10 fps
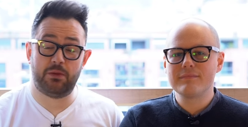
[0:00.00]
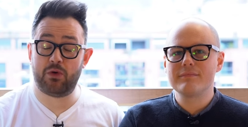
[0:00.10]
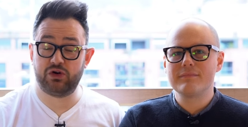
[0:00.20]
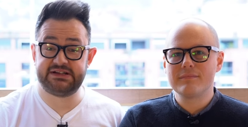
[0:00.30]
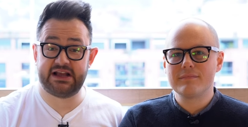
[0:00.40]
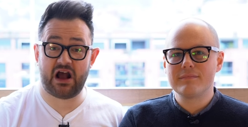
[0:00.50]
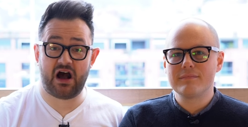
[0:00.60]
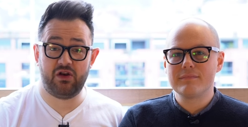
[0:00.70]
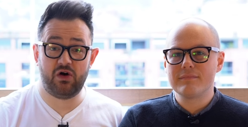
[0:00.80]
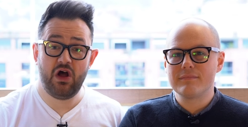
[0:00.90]
Speaker 1: or Monte
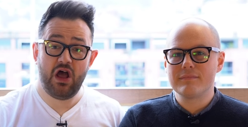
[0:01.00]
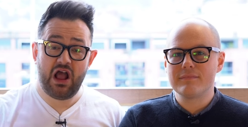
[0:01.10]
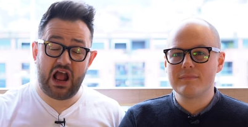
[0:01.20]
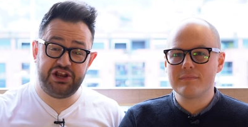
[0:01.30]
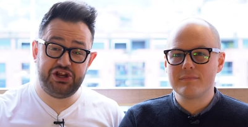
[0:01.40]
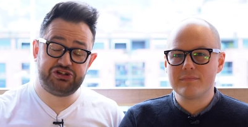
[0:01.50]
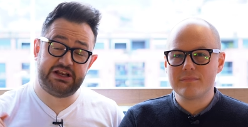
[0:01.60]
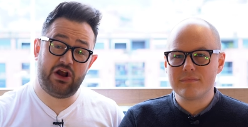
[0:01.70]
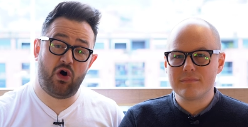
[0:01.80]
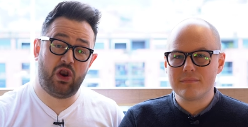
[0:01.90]
Carlo, and
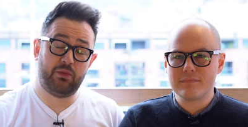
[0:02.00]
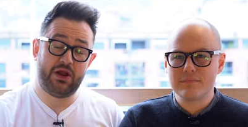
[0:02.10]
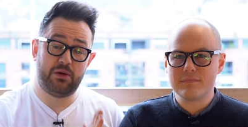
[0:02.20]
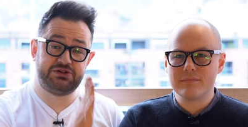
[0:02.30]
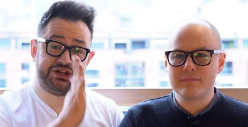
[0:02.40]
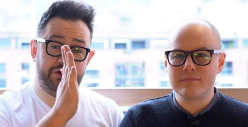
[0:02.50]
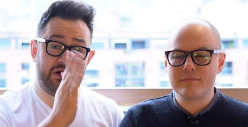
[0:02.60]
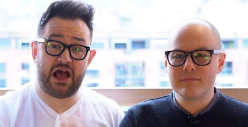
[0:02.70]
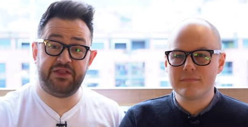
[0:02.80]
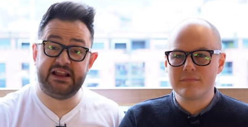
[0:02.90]
usually all the way up to
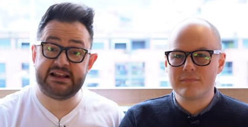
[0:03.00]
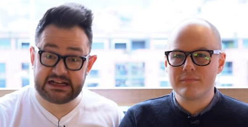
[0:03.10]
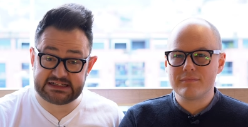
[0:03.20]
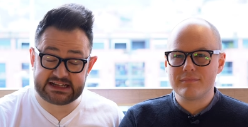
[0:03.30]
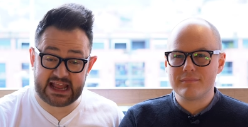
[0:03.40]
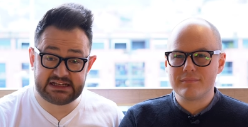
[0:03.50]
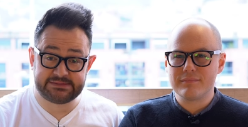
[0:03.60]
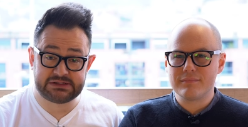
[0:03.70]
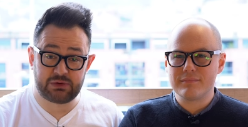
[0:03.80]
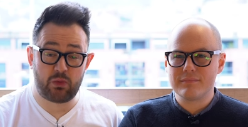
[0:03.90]
the United
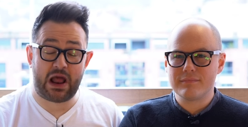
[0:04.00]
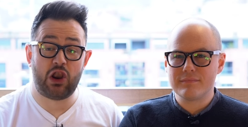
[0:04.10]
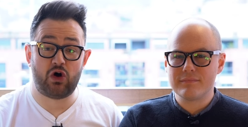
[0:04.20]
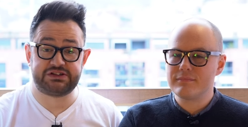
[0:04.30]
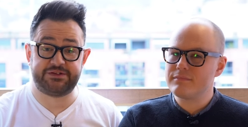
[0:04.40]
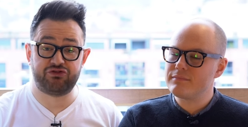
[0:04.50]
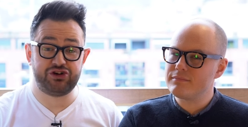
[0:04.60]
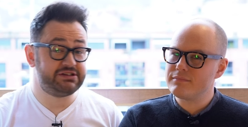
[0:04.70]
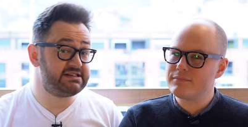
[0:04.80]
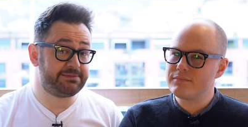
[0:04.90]
Kingdom as well, where lots of
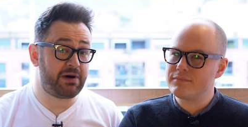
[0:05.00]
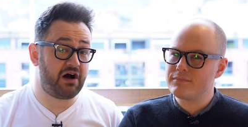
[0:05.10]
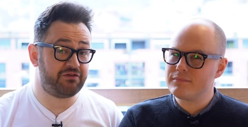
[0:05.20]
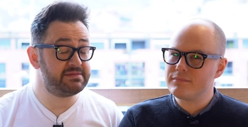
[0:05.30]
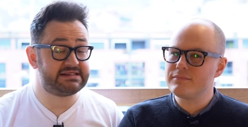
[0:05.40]
cruises depart from